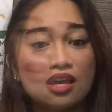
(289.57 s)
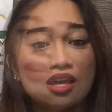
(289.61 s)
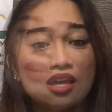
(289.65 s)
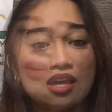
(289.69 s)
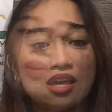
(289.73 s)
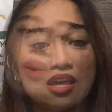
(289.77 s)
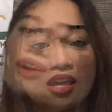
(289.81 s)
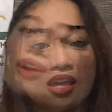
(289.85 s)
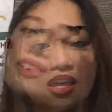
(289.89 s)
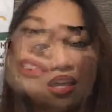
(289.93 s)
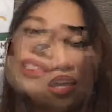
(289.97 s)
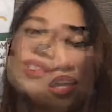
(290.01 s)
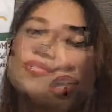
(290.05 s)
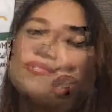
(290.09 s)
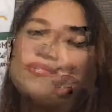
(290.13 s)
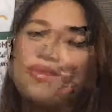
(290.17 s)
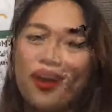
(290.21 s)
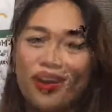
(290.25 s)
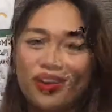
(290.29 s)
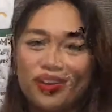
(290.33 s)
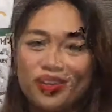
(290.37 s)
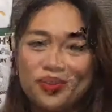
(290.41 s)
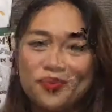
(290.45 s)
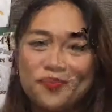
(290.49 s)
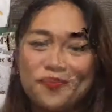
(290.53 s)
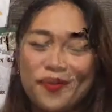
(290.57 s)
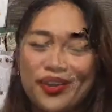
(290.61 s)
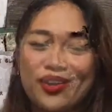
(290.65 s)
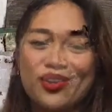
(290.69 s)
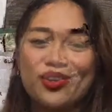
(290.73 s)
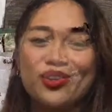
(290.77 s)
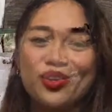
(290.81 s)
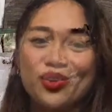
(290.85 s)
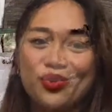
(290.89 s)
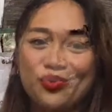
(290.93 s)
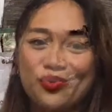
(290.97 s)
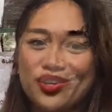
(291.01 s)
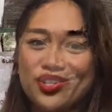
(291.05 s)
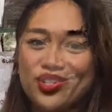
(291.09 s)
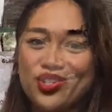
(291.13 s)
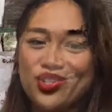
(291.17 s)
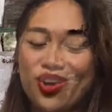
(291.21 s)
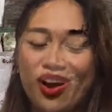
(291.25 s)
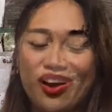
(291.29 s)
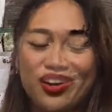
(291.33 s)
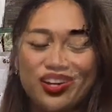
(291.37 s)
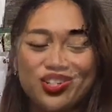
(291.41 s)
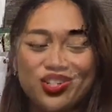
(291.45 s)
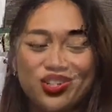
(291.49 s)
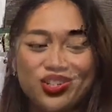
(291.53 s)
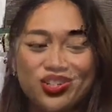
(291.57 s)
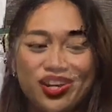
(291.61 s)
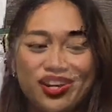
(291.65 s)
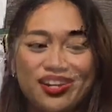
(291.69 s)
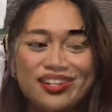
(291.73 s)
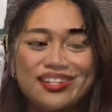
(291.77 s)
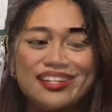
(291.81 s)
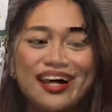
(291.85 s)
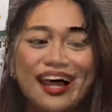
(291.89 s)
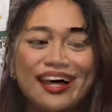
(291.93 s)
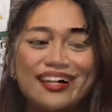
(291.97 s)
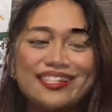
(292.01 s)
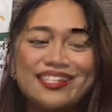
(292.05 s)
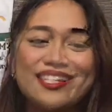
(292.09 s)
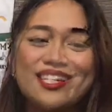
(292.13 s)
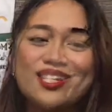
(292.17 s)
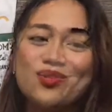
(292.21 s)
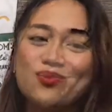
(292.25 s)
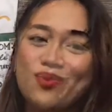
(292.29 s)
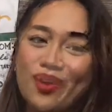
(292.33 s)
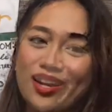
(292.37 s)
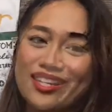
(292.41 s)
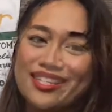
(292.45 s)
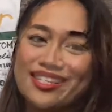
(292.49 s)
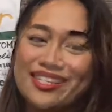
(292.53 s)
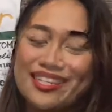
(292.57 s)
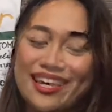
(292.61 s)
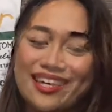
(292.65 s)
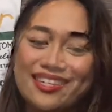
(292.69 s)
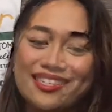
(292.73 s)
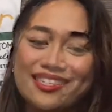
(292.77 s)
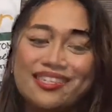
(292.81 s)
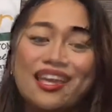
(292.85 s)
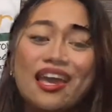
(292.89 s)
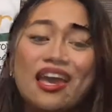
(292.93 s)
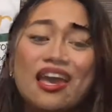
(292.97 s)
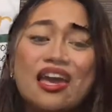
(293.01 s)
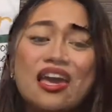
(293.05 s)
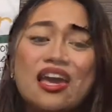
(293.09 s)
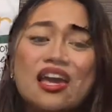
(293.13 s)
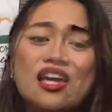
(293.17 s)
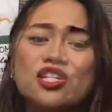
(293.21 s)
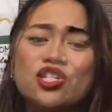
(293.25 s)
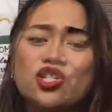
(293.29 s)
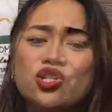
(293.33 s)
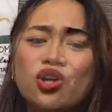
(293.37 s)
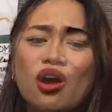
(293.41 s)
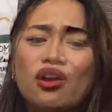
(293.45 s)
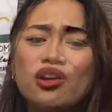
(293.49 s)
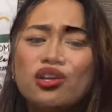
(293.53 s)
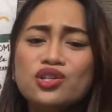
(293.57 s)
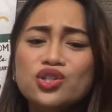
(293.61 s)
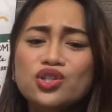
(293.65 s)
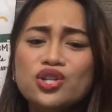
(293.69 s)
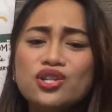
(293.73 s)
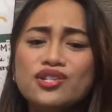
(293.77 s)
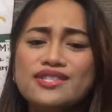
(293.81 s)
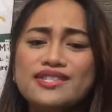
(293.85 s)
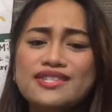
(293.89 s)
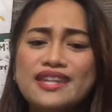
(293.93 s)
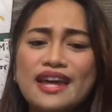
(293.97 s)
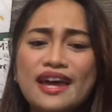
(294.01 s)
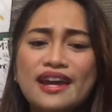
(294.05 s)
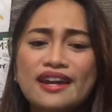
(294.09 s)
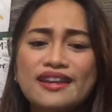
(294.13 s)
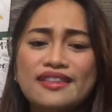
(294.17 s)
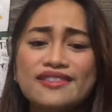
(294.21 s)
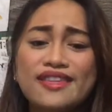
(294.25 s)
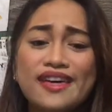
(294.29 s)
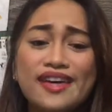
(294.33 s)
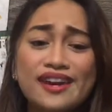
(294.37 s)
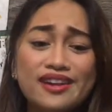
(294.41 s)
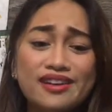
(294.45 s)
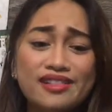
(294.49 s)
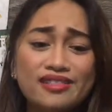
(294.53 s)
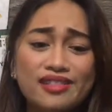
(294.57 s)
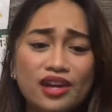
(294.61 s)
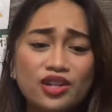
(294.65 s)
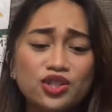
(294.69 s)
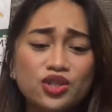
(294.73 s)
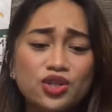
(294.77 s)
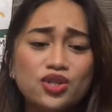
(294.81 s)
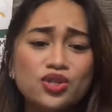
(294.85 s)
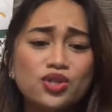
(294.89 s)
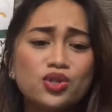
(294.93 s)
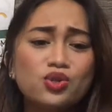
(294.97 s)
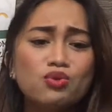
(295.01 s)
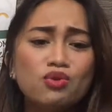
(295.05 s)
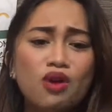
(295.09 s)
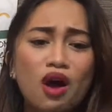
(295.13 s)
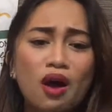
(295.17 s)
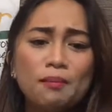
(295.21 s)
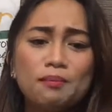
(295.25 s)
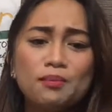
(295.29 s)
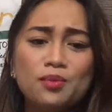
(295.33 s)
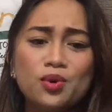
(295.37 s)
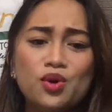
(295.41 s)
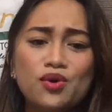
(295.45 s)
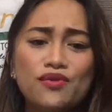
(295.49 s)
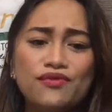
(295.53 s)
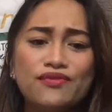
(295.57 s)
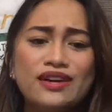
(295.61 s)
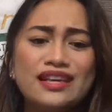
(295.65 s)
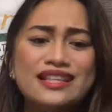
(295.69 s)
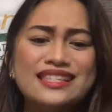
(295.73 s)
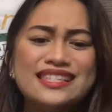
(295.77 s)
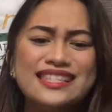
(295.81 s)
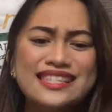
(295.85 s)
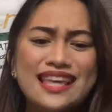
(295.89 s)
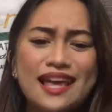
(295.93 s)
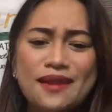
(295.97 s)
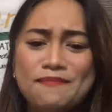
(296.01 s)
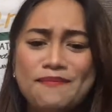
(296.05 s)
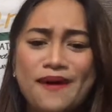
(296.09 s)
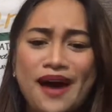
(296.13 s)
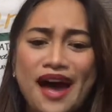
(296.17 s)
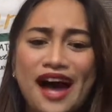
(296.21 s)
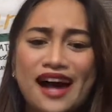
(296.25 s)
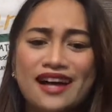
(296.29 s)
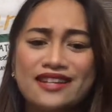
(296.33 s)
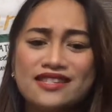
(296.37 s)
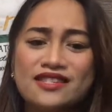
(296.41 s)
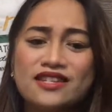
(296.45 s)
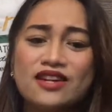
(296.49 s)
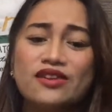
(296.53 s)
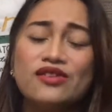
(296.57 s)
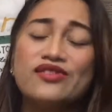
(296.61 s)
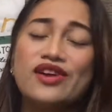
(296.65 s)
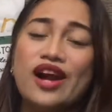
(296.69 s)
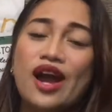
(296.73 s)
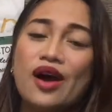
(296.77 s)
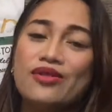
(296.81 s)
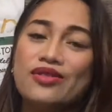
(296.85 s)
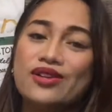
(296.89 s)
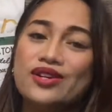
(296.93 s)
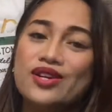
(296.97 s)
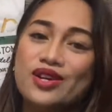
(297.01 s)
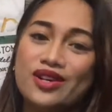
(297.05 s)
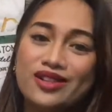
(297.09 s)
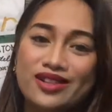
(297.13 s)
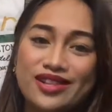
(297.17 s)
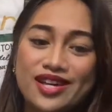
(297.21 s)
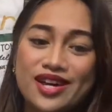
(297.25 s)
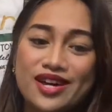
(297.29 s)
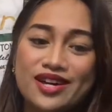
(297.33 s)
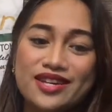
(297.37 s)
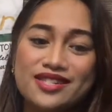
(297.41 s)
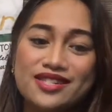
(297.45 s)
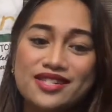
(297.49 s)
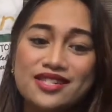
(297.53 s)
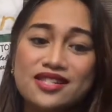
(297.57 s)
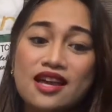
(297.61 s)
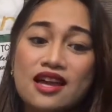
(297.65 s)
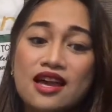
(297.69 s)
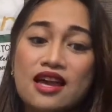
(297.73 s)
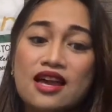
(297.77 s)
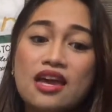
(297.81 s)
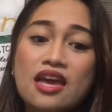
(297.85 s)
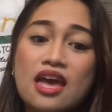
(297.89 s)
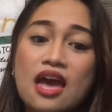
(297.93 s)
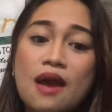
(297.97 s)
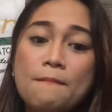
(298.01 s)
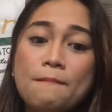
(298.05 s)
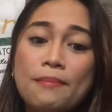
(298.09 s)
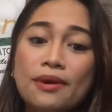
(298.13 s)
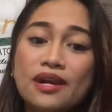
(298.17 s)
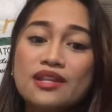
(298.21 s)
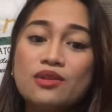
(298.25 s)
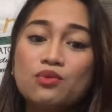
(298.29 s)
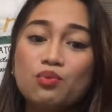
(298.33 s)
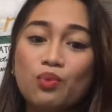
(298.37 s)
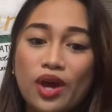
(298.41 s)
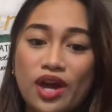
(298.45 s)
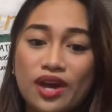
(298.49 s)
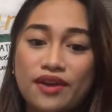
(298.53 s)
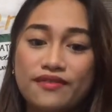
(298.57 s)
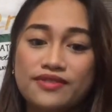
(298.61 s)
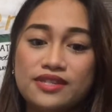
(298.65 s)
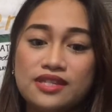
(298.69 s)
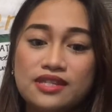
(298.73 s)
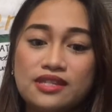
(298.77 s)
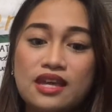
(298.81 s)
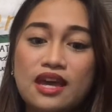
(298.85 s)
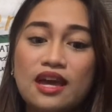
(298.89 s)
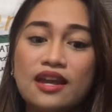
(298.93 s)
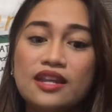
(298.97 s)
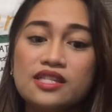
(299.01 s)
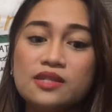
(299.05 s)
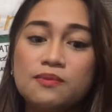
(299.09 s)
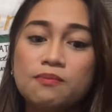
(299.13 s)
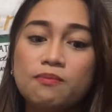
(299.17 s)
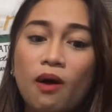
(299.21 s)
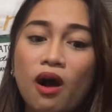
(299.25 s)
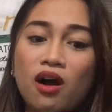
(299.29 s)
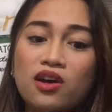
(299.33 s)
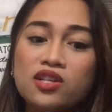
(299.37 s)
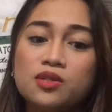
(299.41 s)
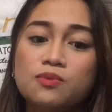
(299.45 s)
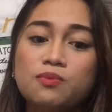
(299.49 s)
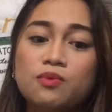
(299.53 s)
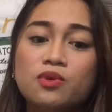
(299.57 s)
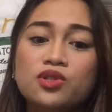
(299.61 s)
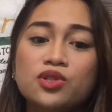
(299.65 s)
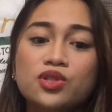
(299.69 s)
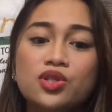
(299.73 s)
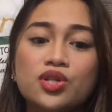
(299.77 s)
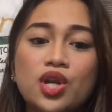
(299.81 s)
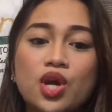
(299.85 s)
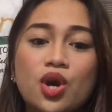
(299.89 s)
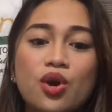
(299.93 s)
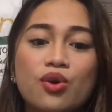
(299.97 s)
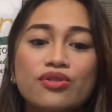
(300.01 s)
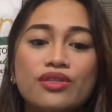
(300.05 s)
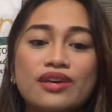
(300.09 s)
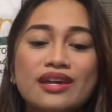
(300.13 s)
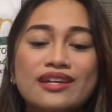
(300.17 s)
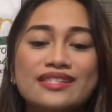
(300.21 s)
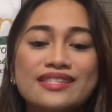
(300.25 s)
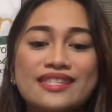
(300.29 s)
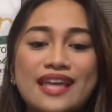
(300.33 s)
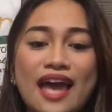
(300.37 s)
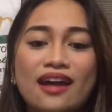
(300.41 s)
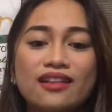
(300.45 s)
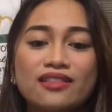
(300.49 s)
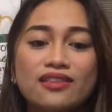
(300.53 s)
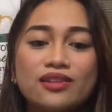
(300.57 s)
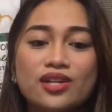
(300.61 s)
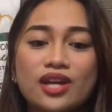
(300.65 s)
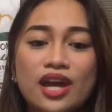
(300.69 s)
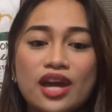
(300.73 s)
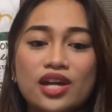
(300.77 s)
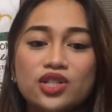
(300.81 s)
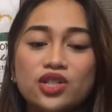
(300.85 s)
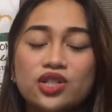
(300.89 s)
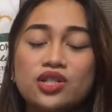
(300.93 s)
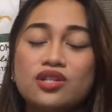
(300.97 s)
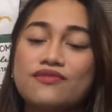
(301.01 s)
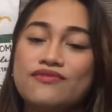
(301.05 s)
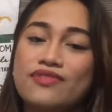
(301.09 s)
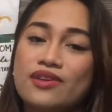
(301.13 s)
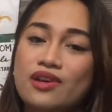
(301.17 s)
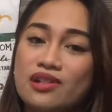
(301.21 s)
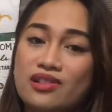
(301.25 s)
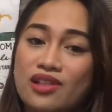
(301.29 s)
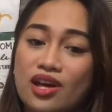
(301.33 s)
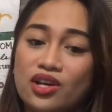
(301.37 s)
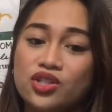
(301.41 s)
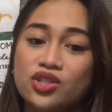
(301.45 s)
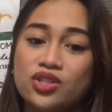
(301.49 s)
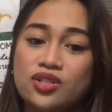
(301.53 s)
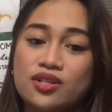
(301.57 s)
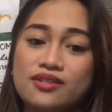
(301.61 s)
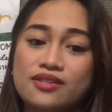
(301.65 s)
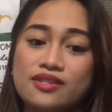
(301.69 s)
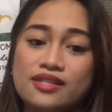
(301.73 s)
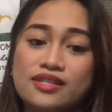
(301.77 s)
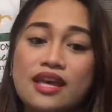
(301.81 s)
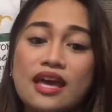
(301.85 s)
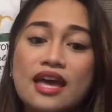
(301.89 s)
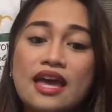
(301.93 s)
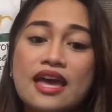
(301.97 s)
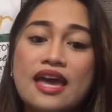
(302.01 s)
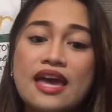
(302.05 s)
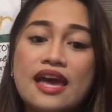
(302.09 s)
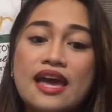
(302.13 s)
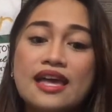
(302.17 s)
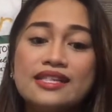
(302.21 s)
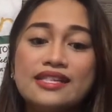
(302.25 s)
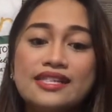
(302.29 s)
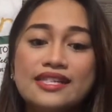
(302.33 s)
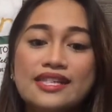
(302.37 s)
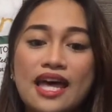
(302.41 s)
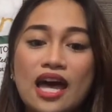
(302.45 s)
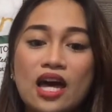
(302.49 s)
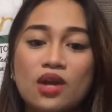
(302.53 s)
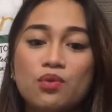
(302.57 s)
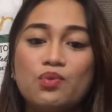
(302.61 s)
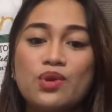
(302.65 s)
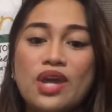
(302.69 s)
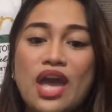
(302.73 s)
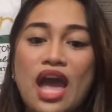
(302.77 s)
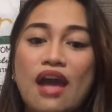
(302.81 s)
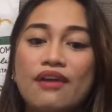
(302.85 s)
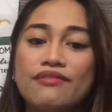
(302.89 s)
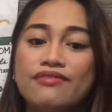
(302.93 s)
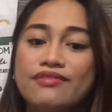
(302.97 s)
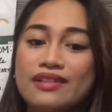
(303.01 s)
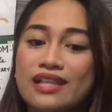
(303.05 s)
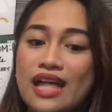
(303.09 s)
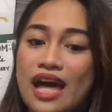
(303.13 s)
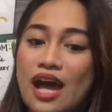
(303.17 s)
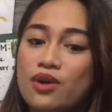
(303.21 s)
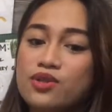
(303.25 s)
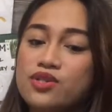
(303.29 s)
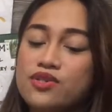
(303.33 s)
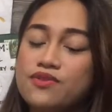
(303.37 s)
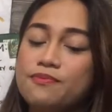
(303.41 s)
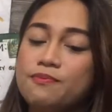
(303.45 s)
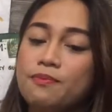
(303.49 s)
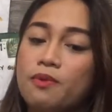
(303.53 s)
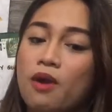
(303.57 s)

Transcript: Quantum model by Erwin Schrödinger, 1926. Schrödinger stated that electrons do not move in set paths around the nucleus. but in waves. It is impossible to know the exact location of the electrons. Instead, we have clouds of